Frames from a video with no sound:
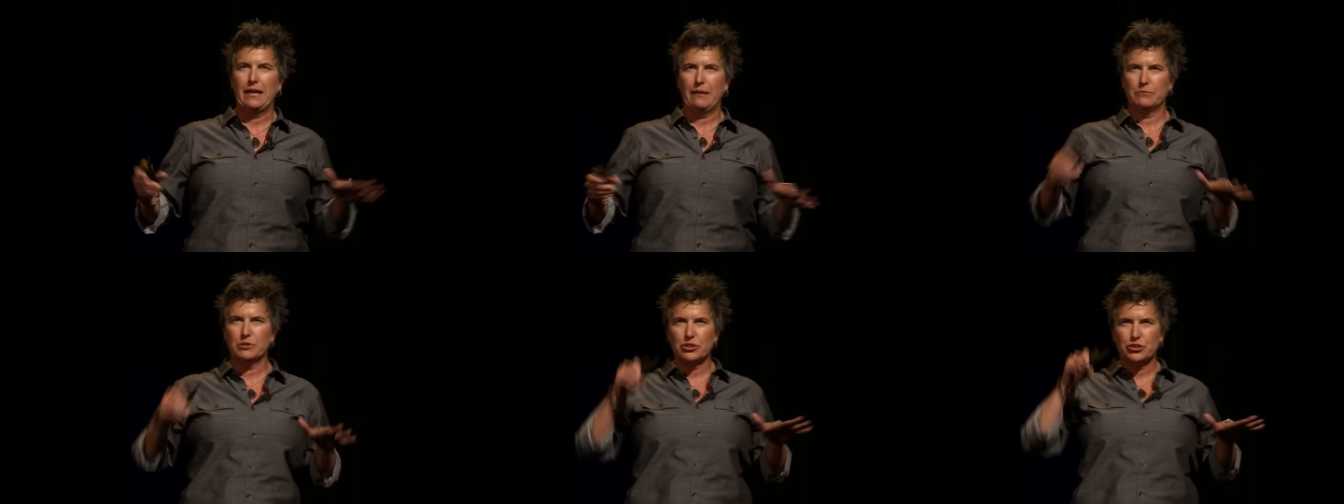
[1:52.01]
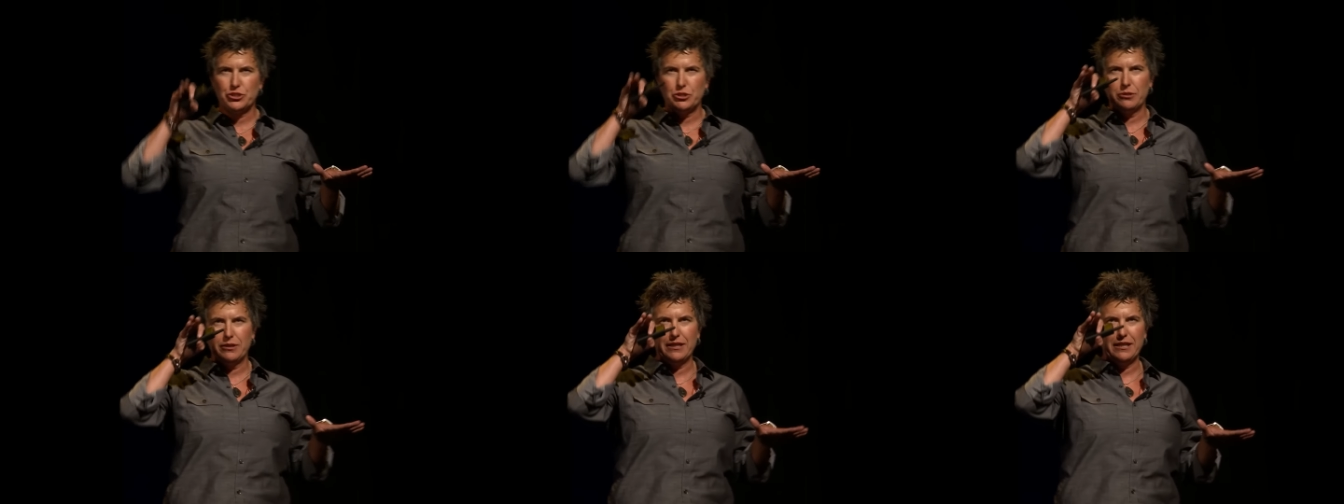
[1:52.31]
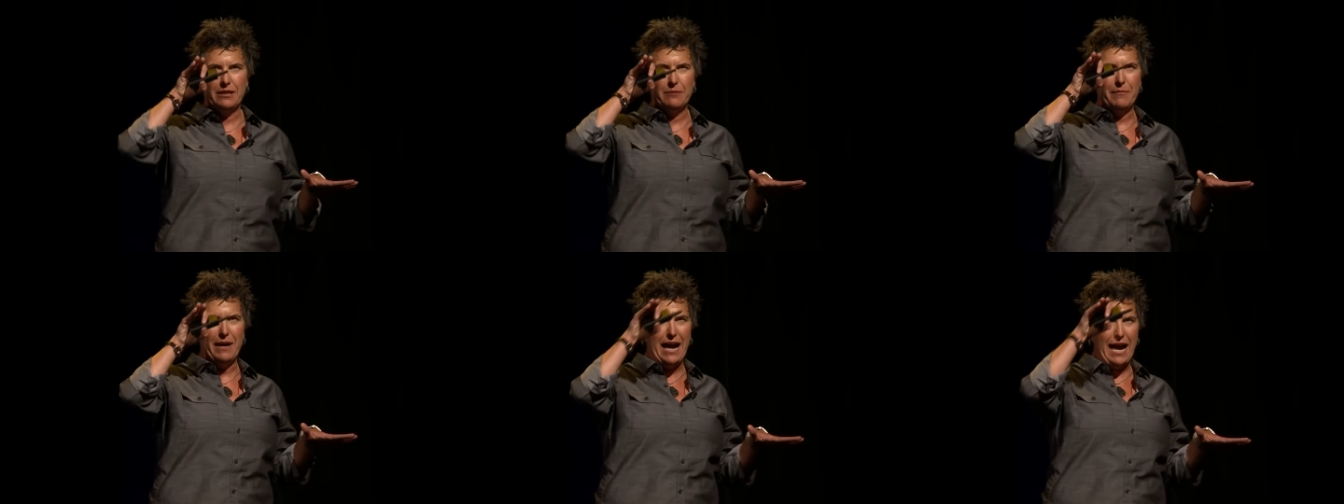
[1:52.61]
I'm just shooting
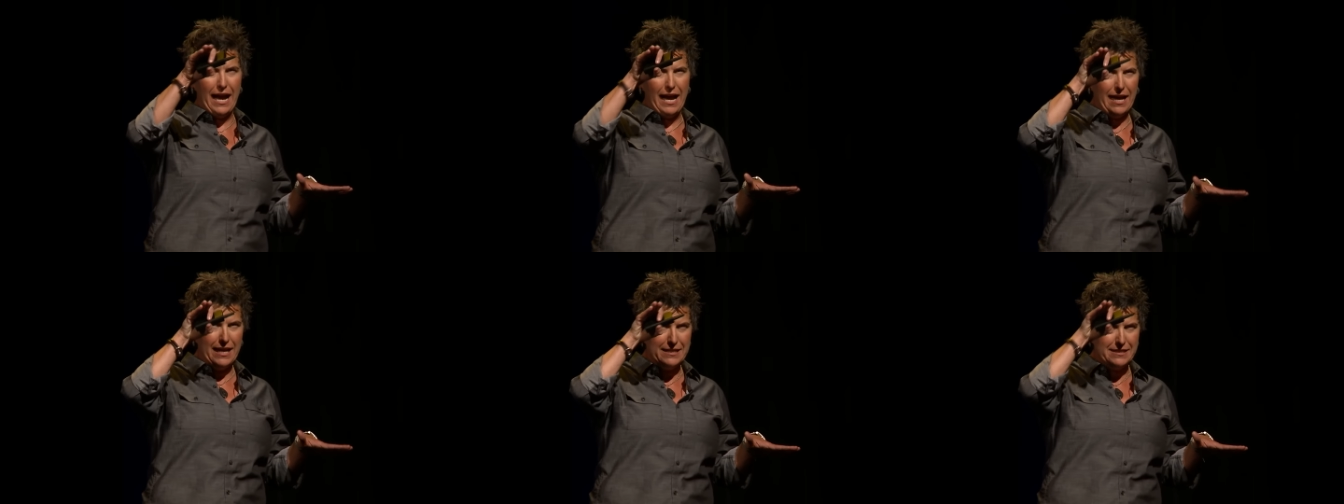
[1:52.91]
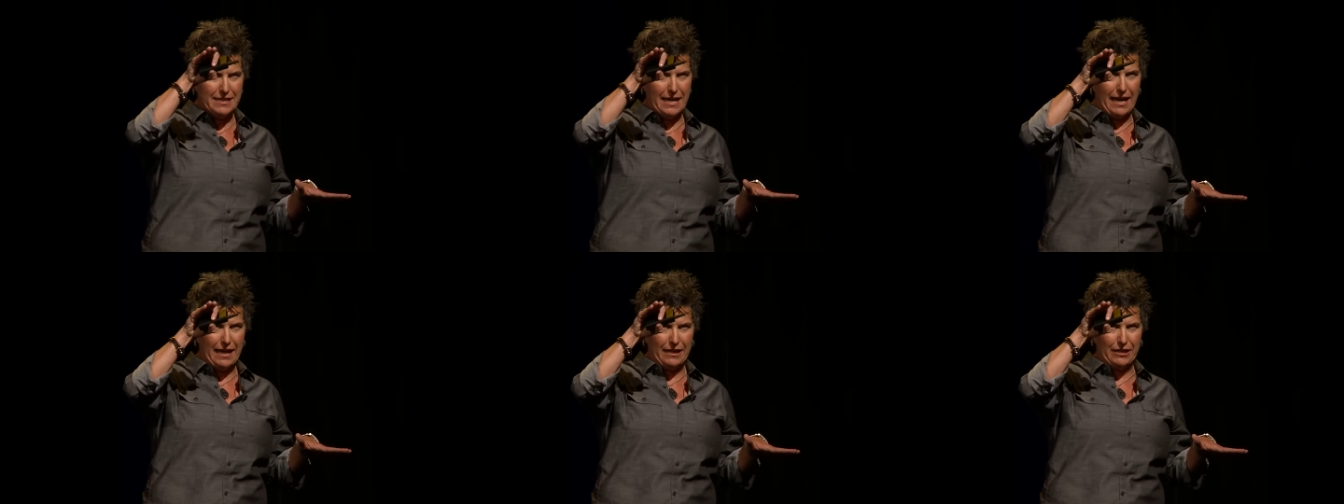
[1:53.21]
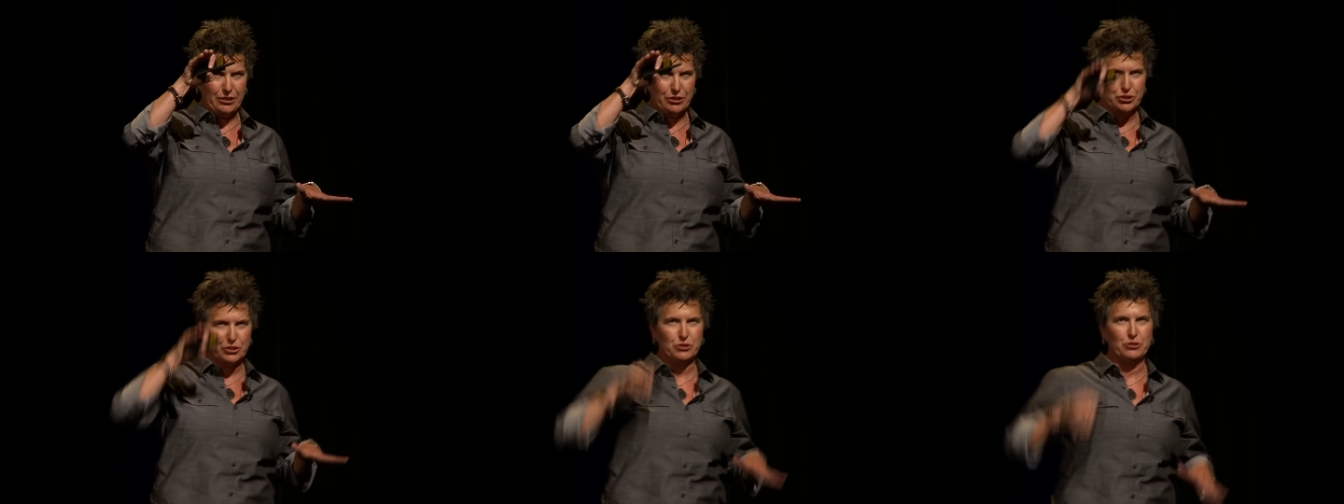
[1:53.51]
him eye
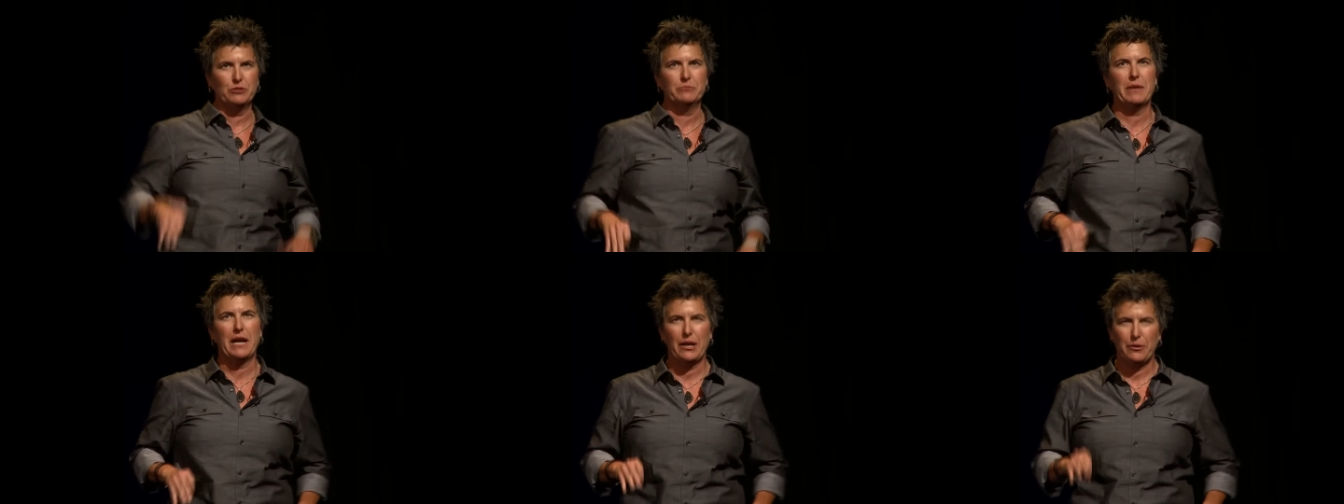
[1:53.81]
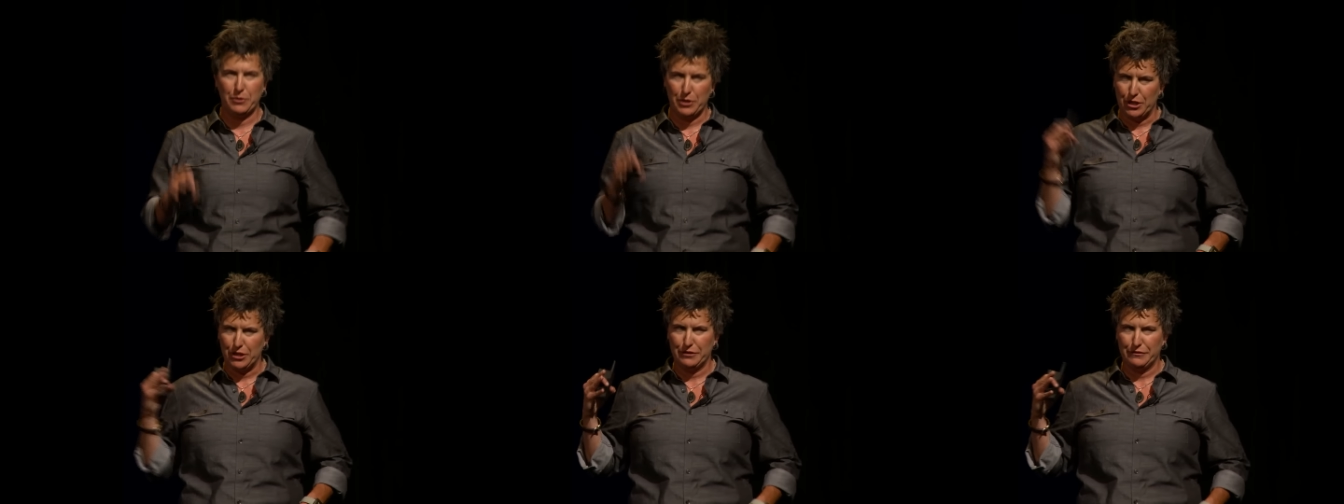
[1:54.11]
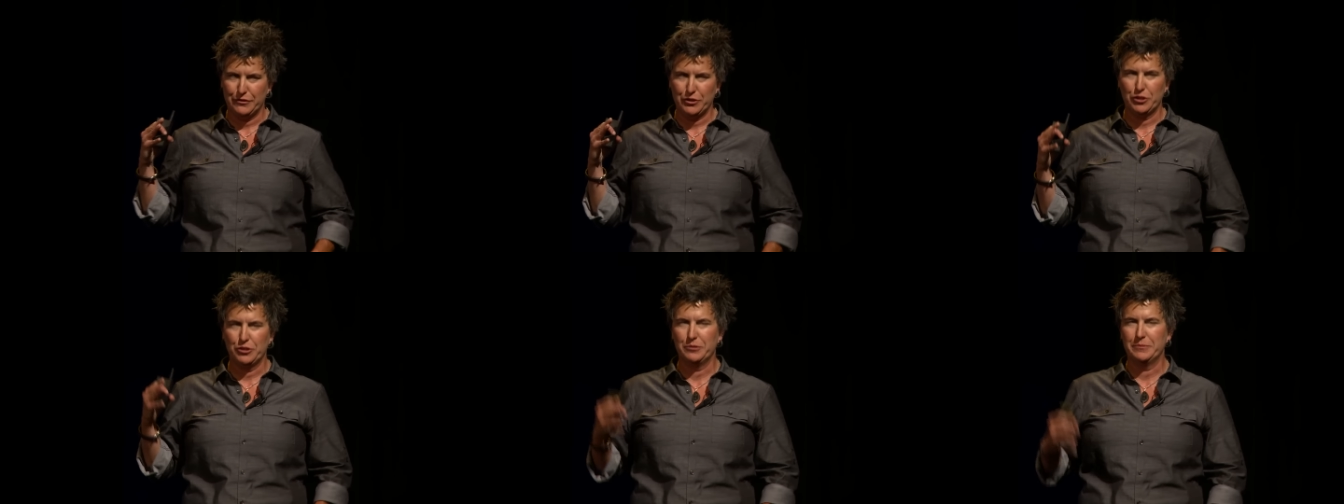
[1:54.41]
daggers through my rear
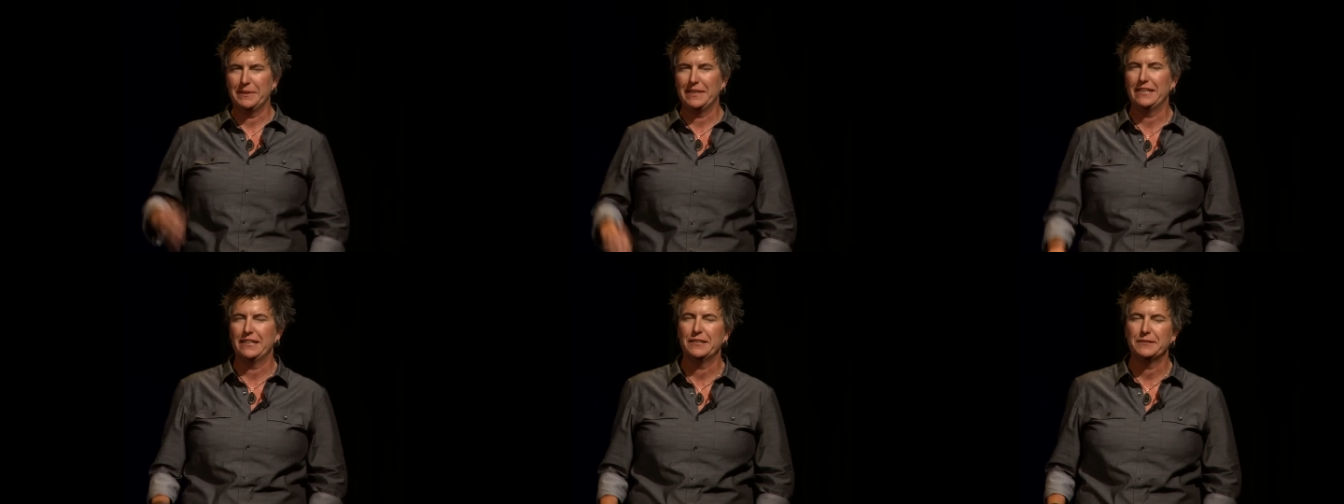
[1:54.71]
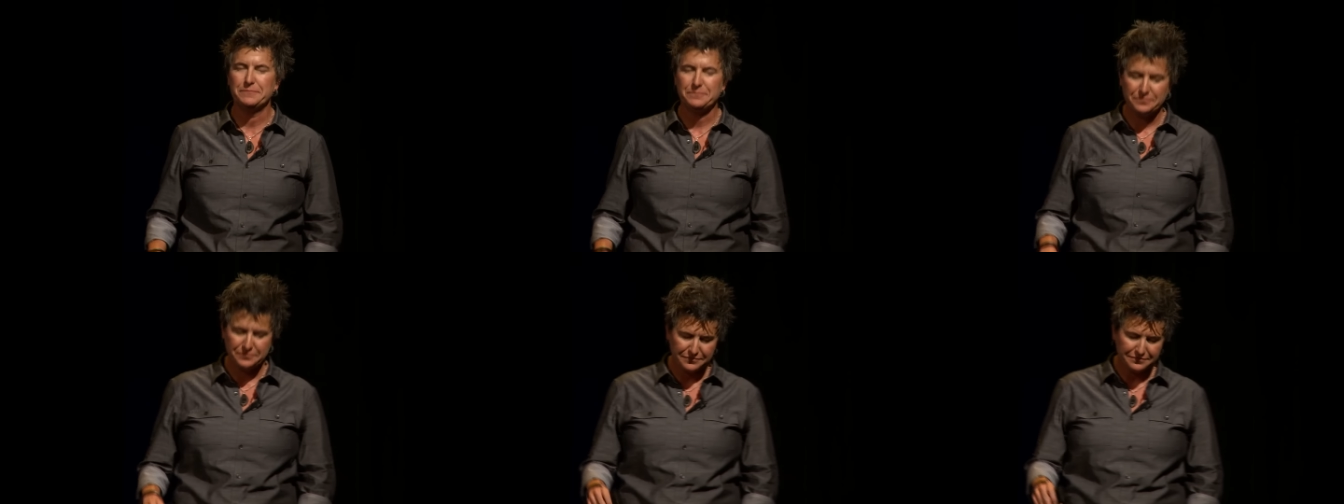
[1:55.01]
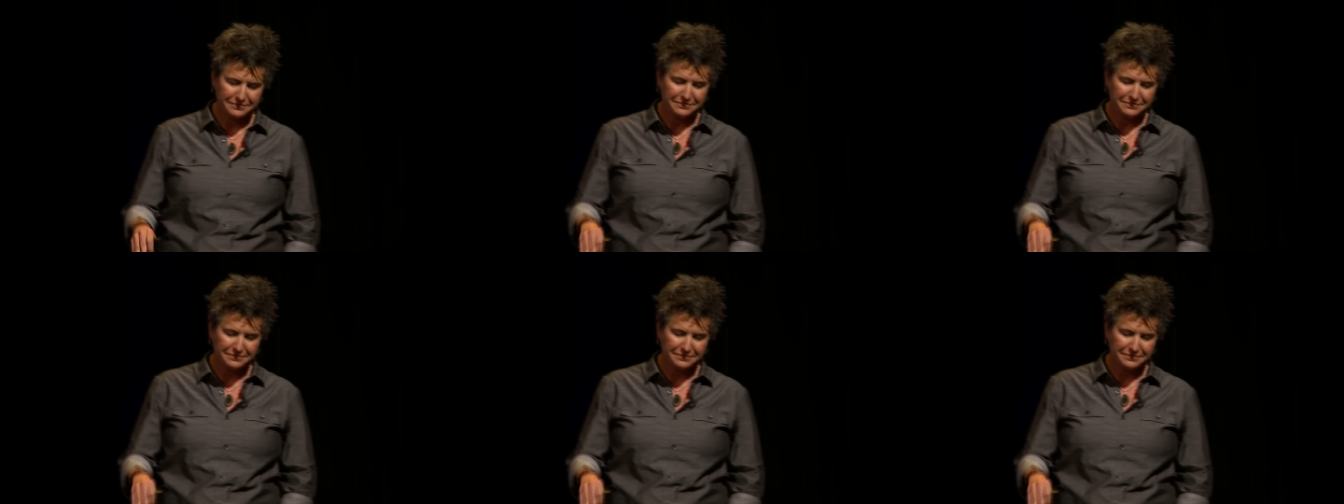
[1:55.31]
view mirror.